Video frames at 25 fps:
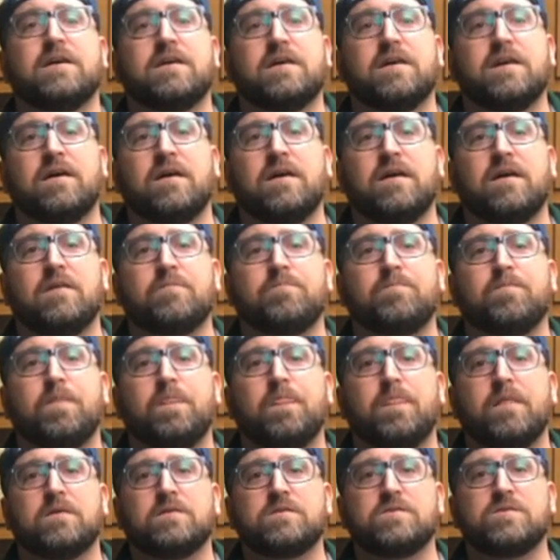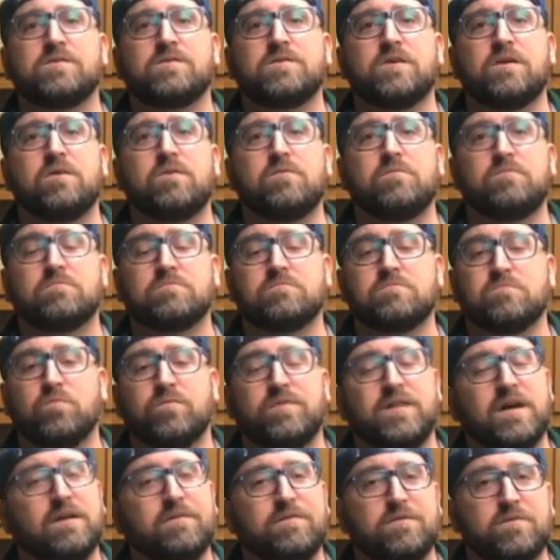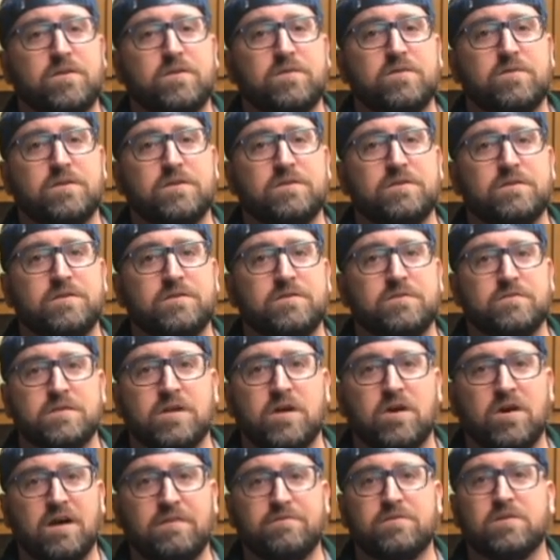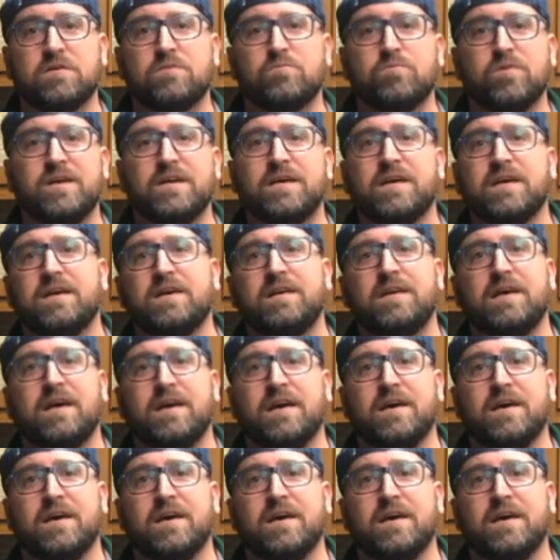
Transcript: Uh, so, without further ado, y'all have a good weekend,